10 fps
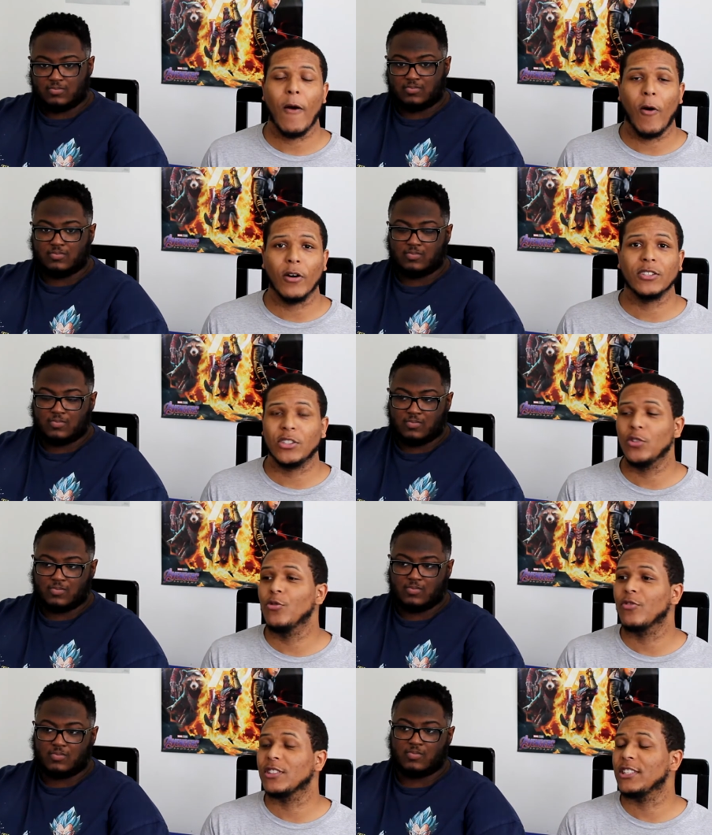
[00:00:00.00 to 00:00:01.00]
Speaker 1: On
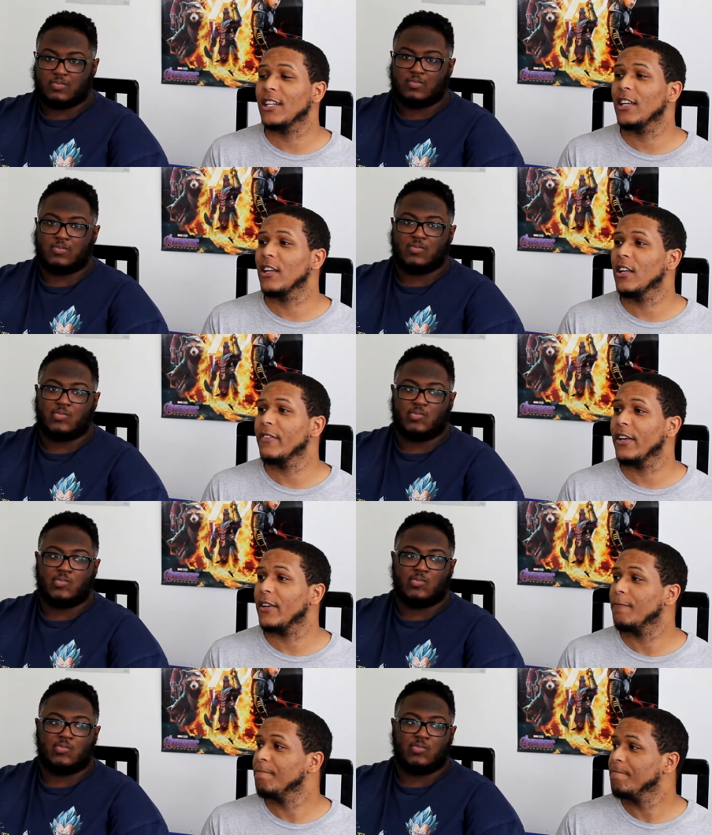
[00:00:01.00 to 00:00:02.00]
to Regina
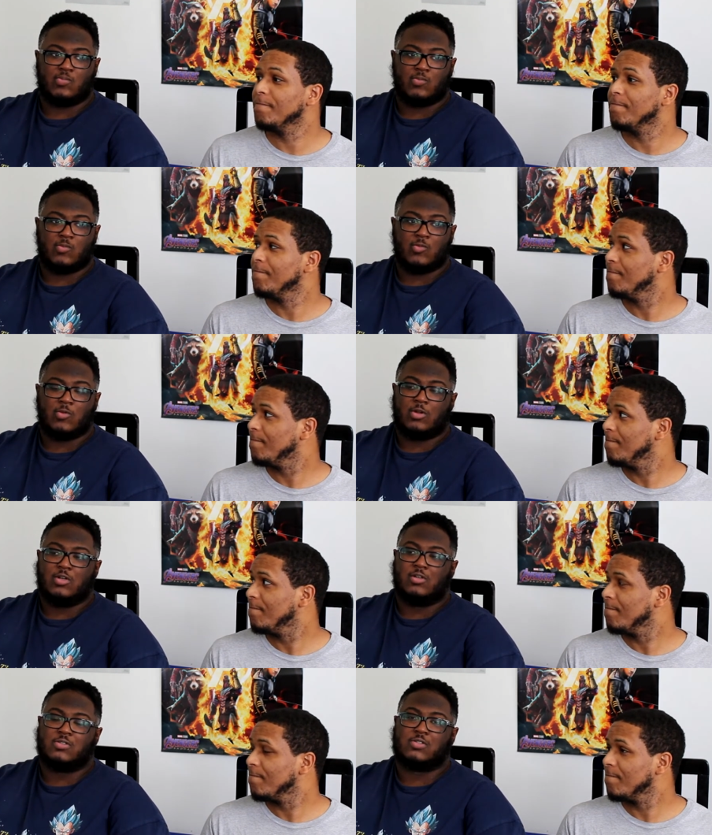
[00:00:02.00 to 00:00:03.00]
King.
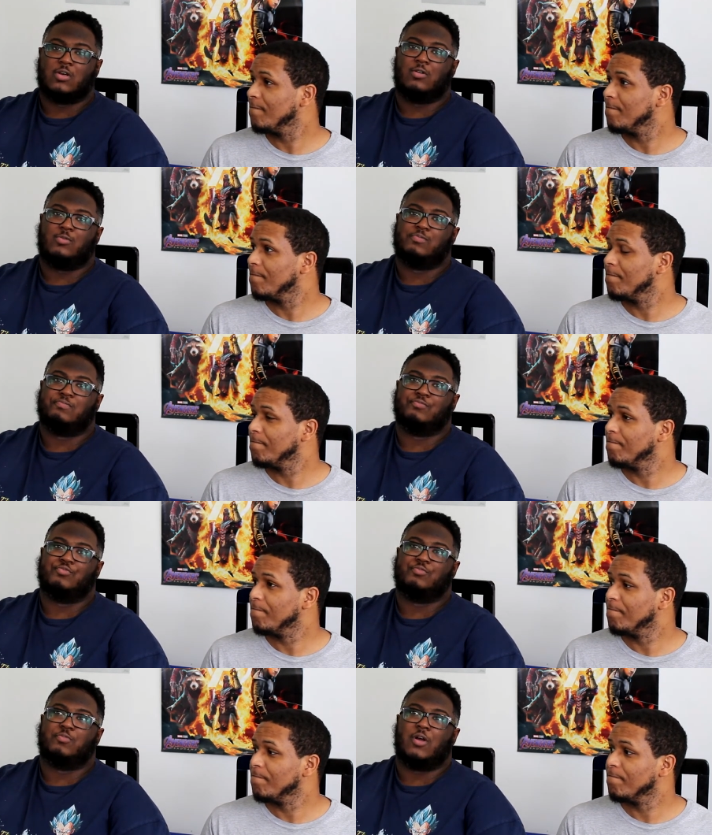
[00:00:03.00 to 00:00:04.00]
So,
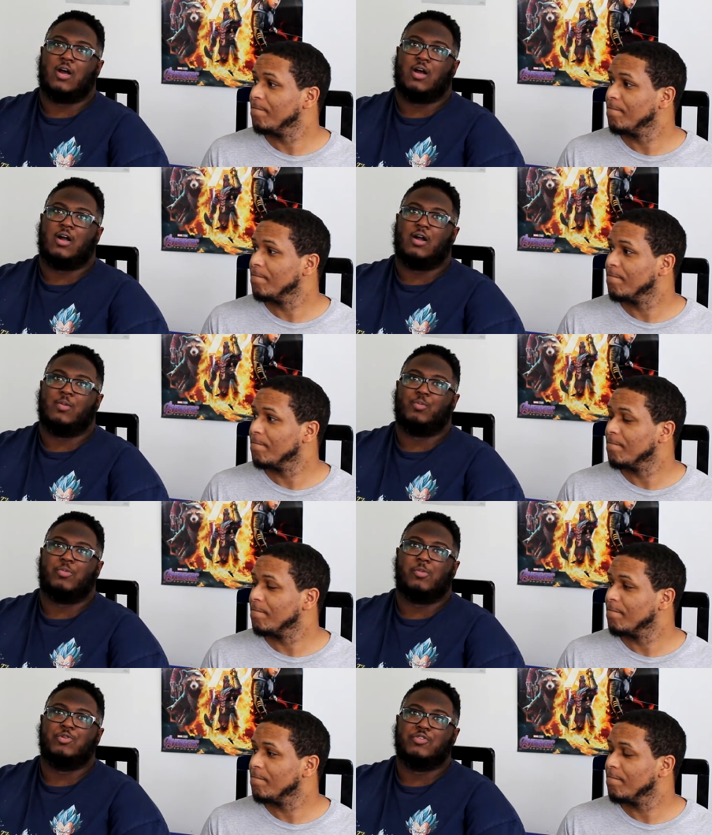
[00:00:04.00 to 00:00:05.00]
um,
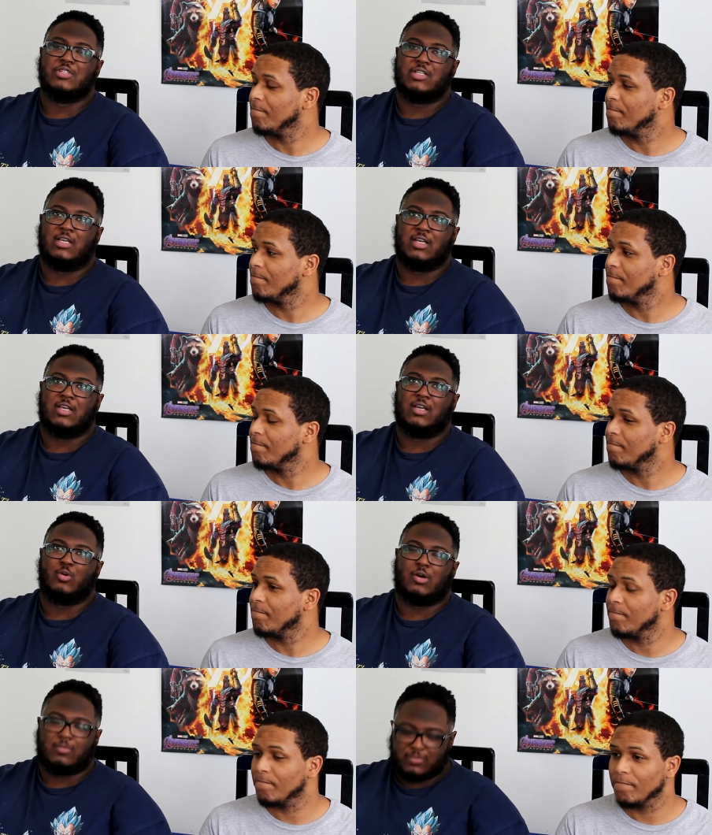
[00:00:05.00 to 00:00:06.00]
I'm gonna do Regina King.
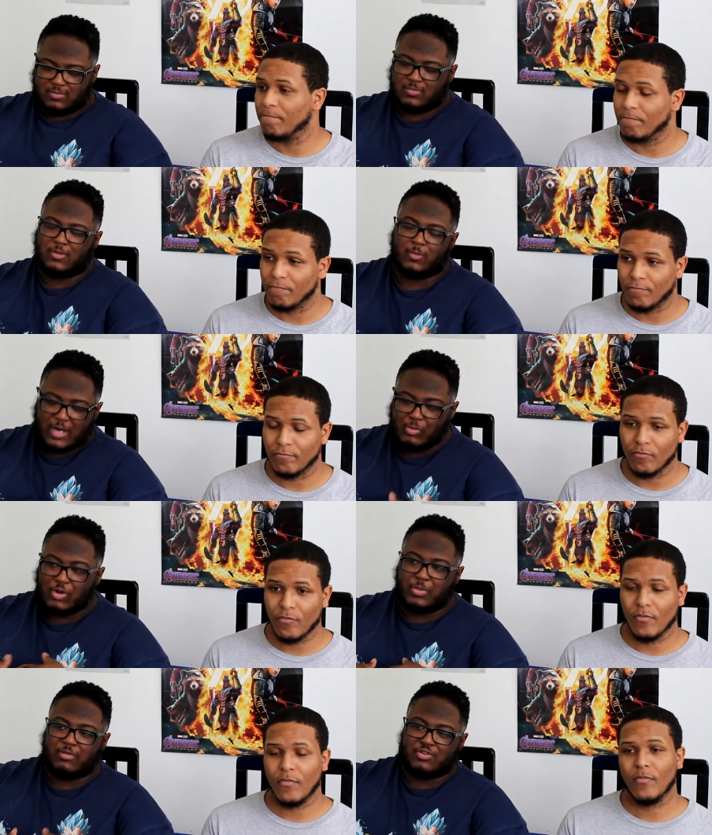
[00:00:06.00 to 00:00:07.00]
Well, so what I'm
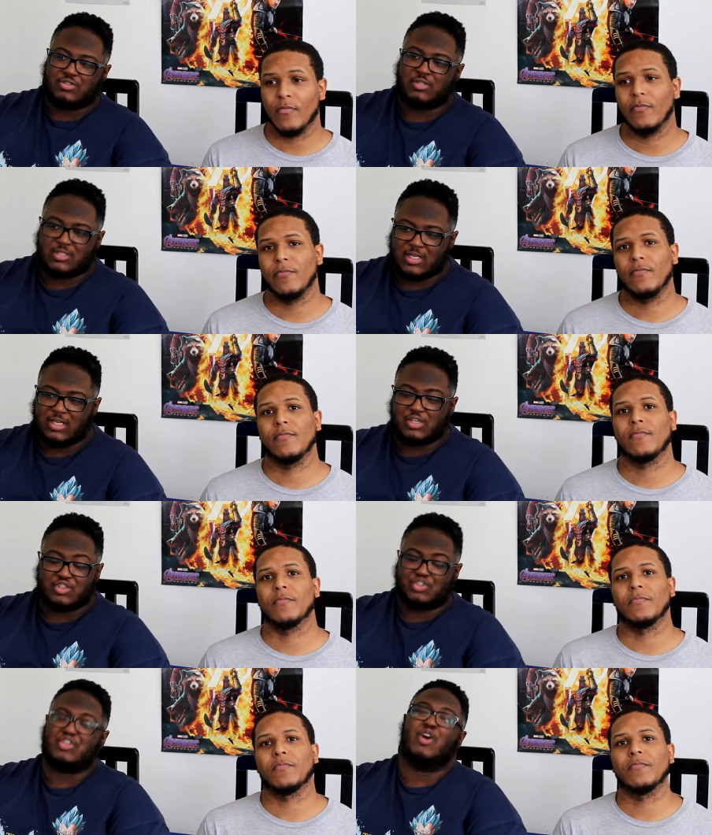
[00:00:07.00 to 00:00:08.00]
going to pick for Regina King is
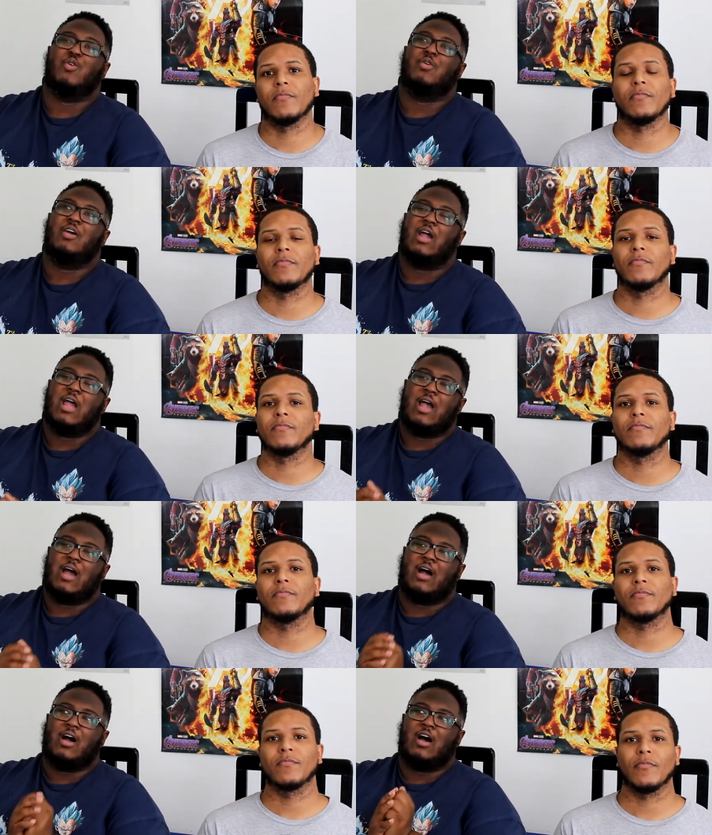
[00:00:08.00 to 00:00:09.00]
a show
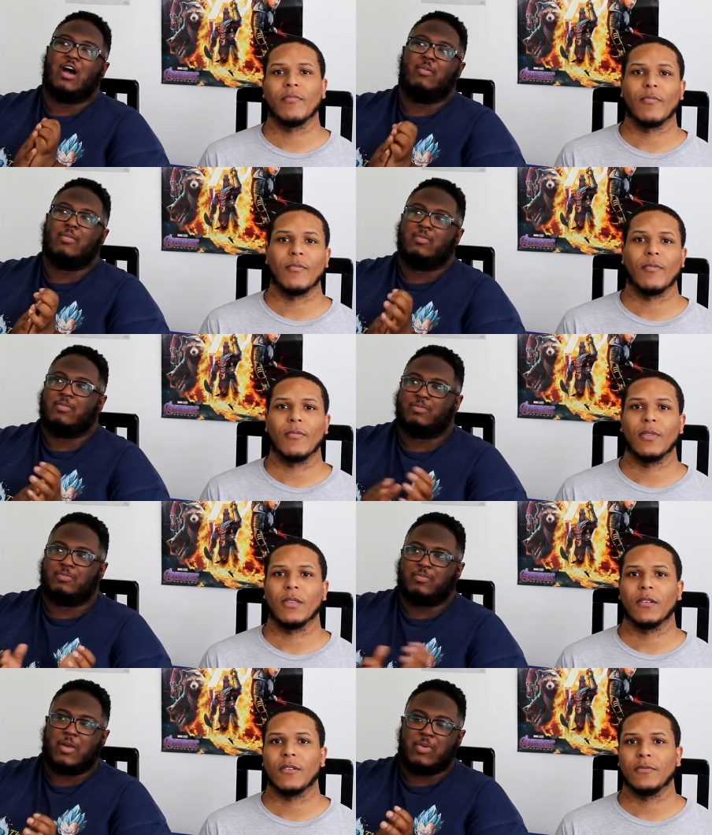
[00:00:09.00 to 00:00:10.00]
um,
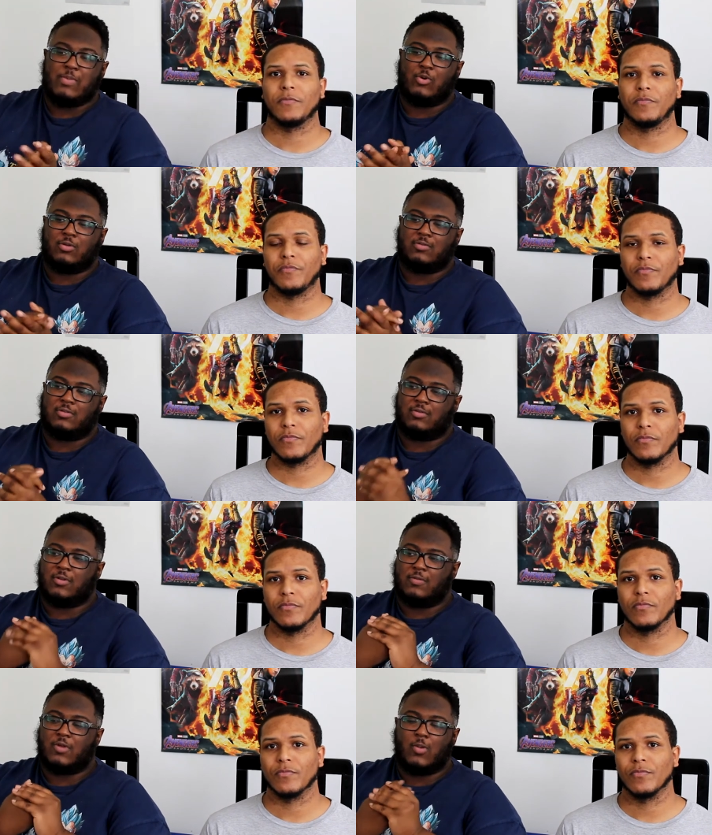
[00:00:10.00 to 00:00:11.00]
that people
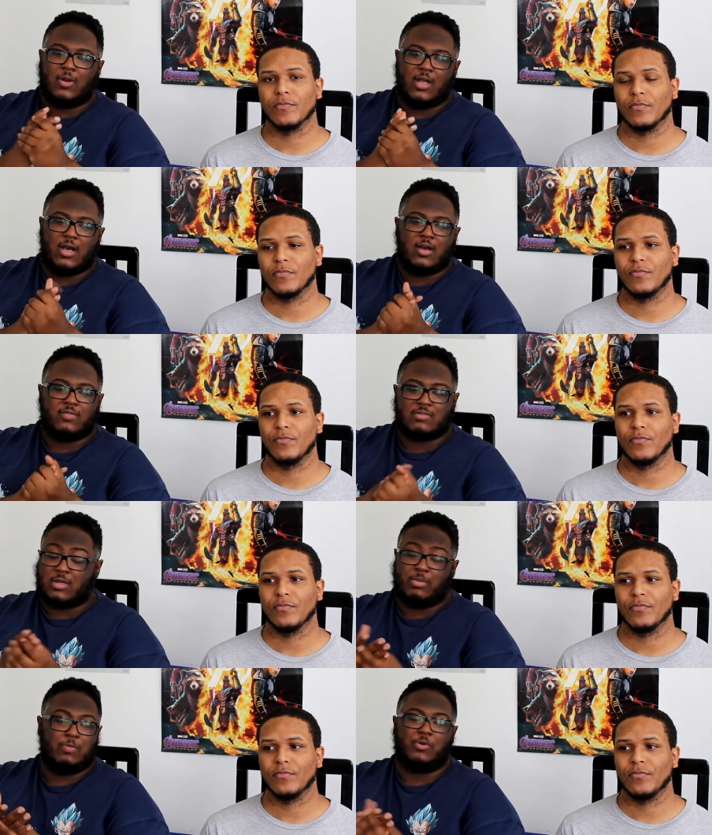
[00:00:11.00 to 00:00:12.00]
know and love.
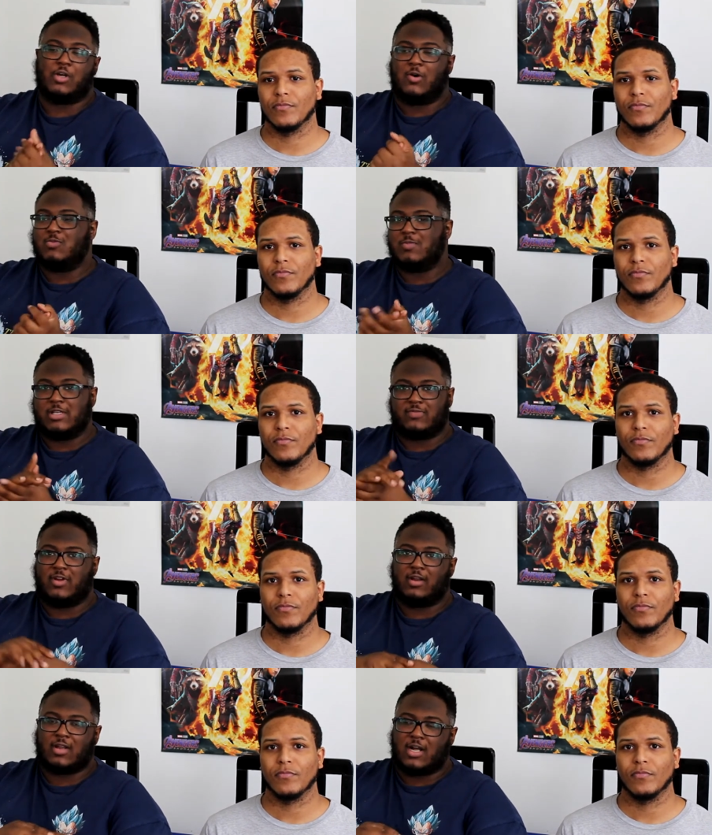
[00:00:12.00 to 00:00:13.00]
Some people don't. It's
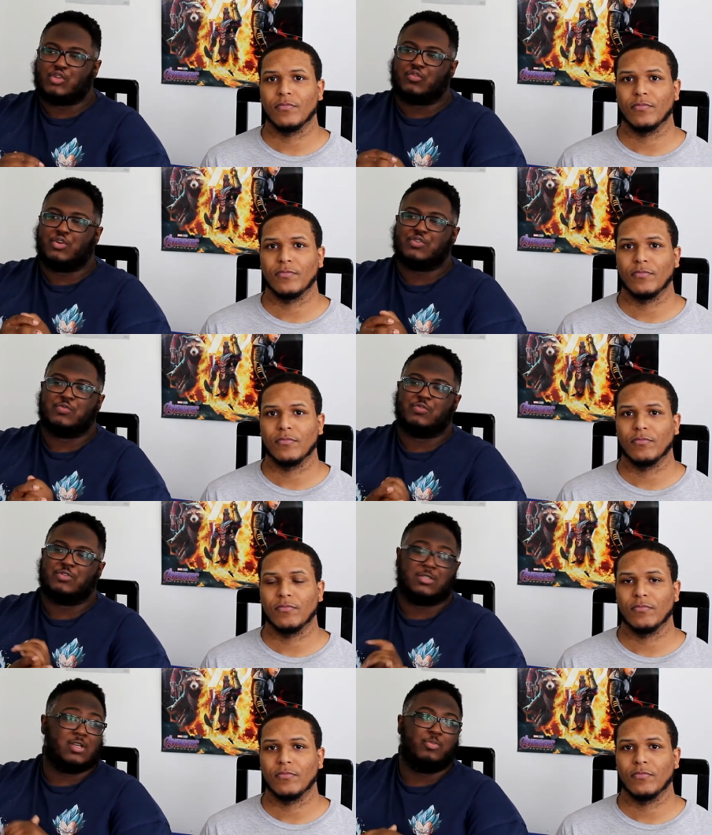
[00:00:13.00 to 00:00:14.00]
very controversial
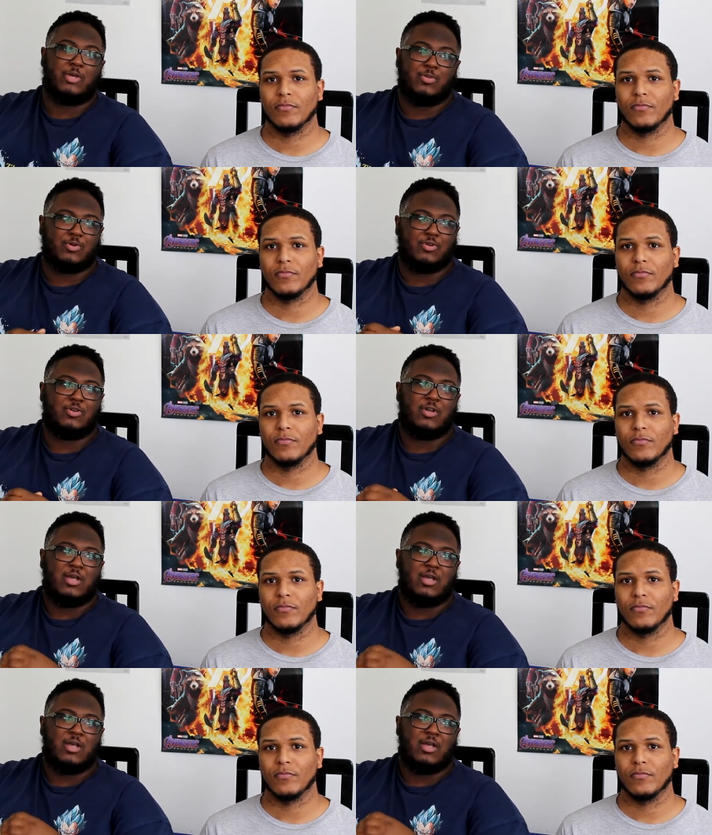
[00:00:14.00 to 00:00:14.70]
to some people.